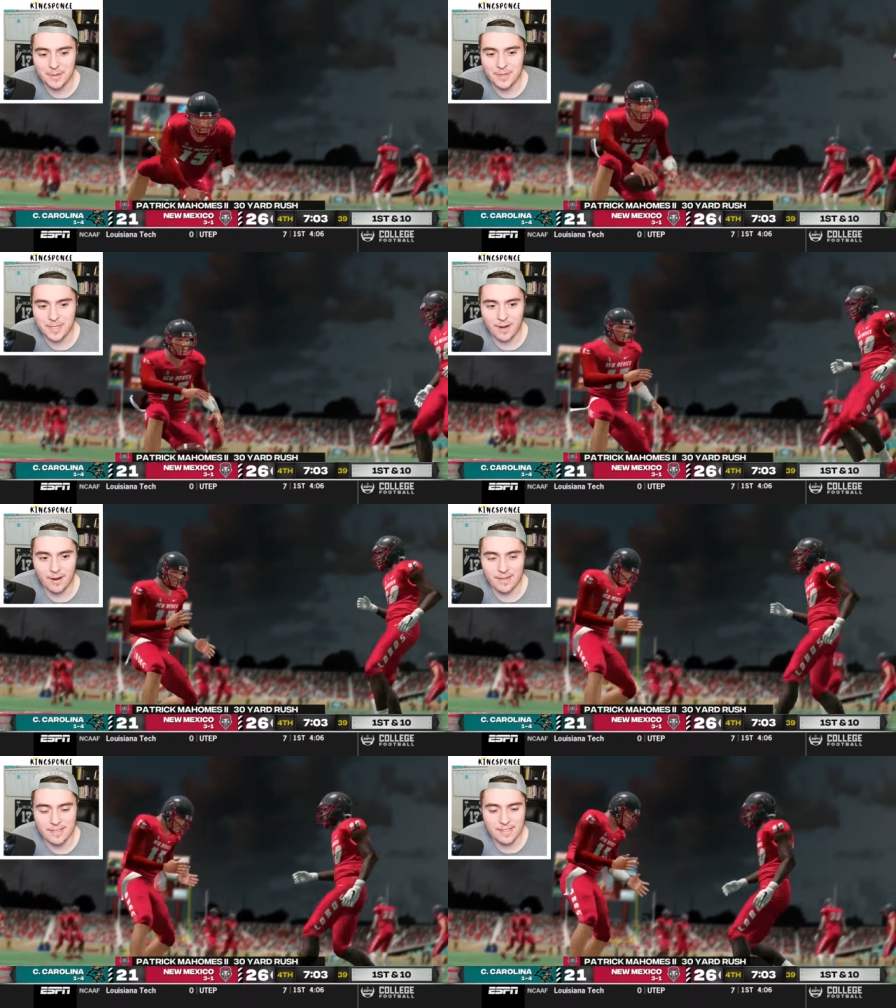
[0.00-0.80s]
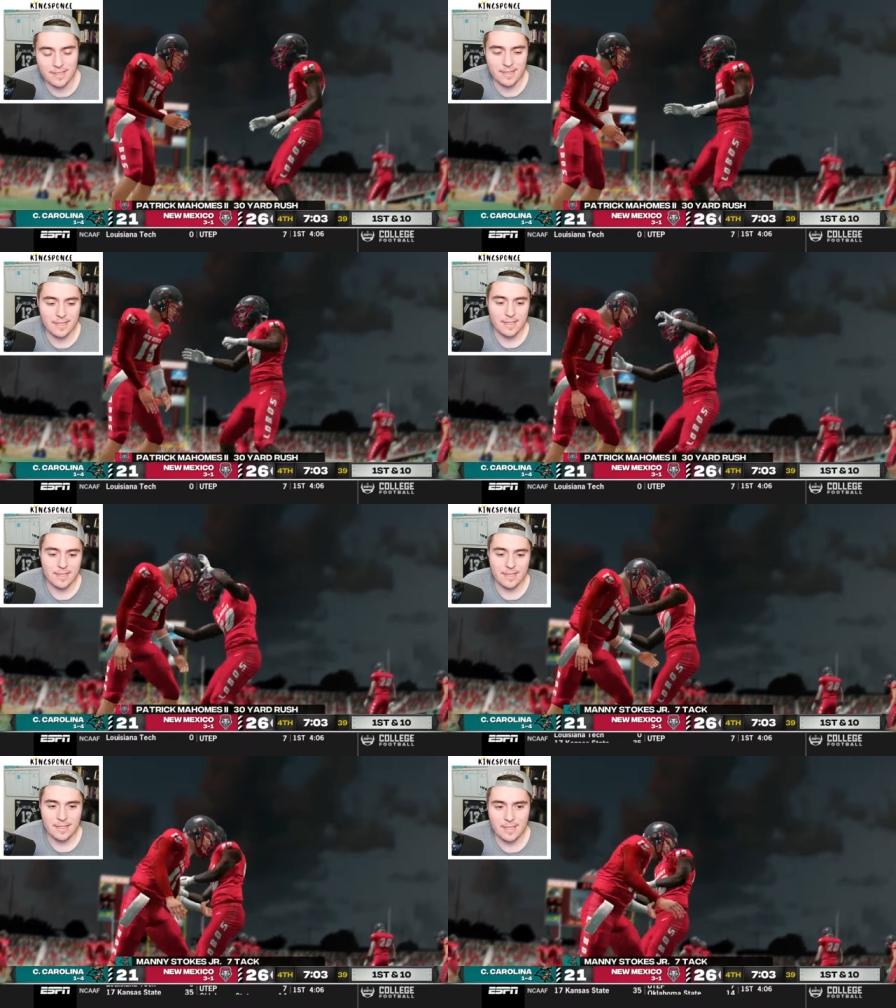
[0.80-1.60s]
30 yards.
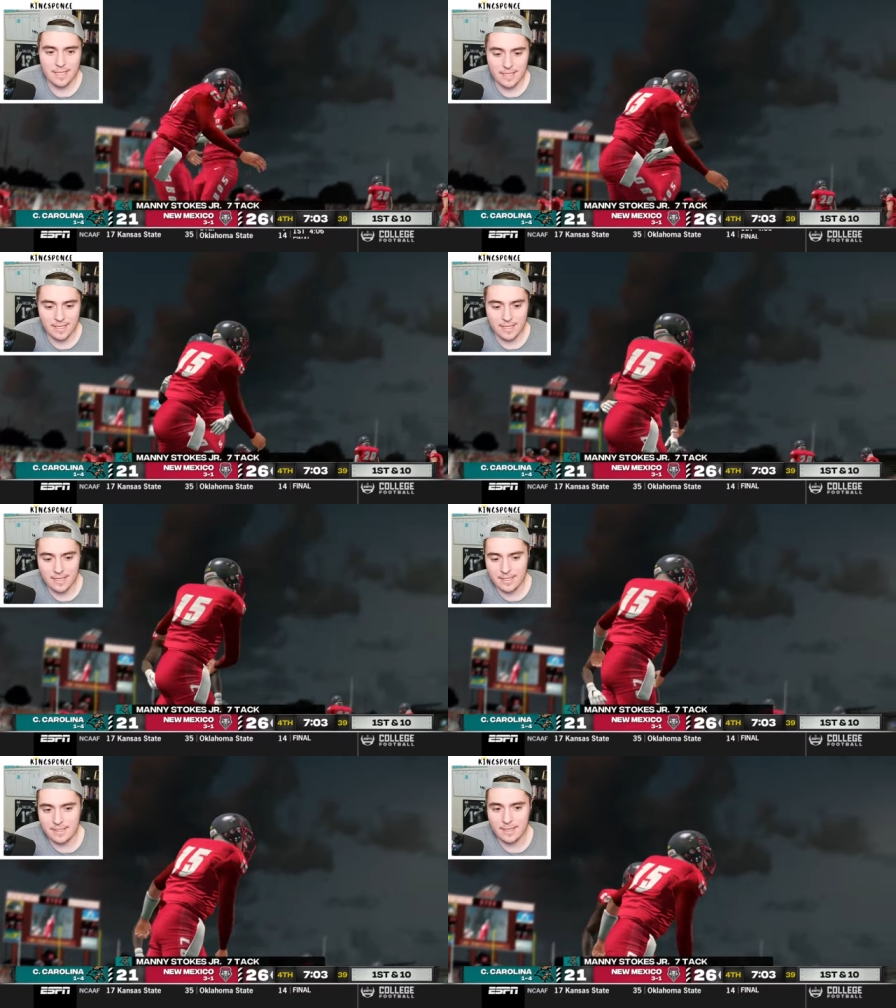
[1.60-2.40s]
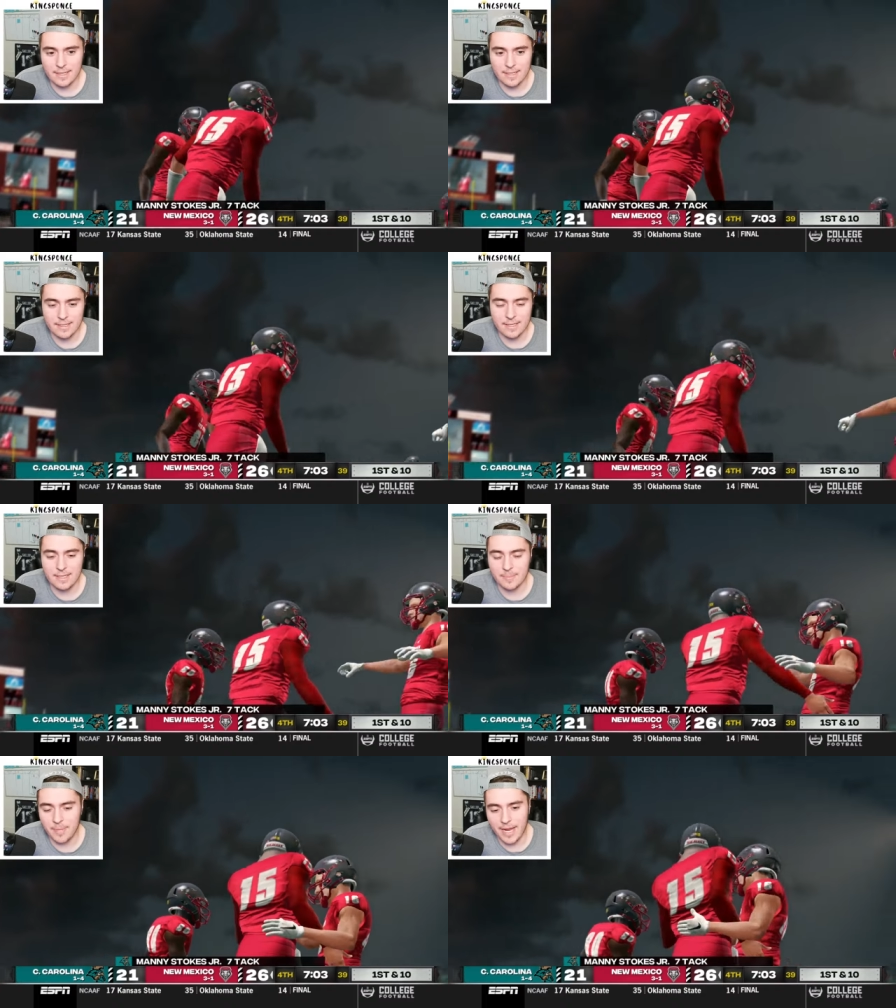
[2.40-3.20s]
He can get it done.
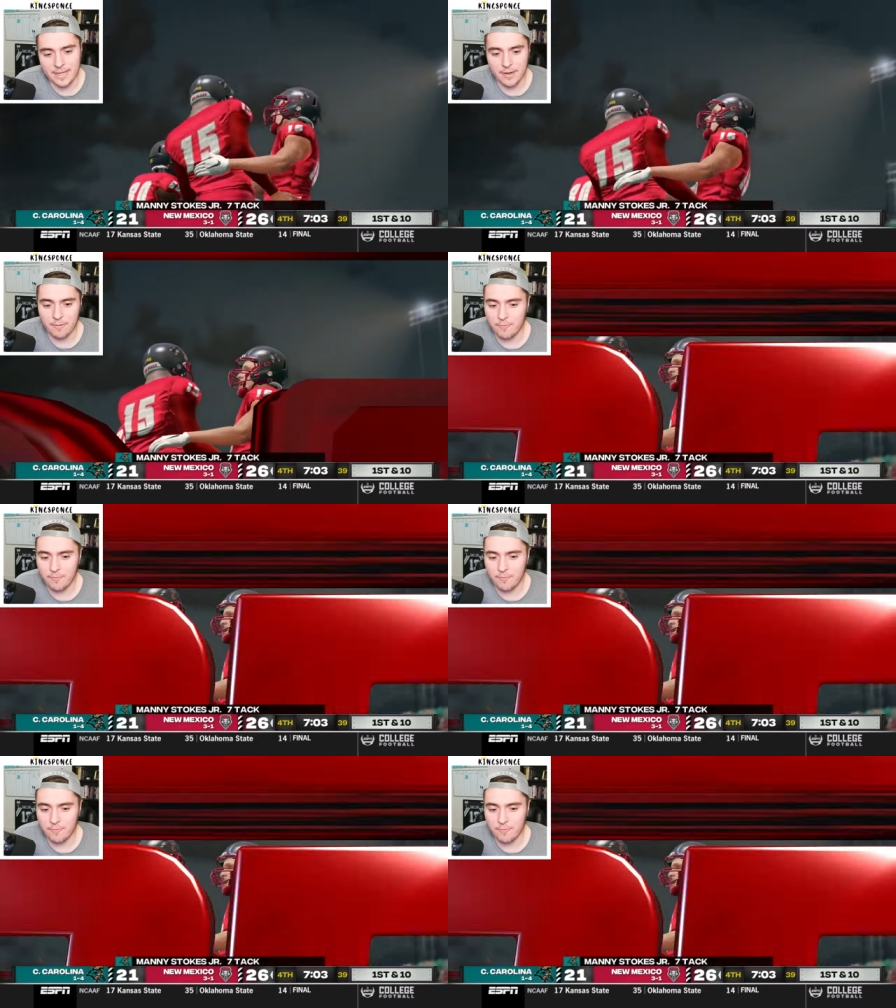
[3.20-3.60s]
It's backyard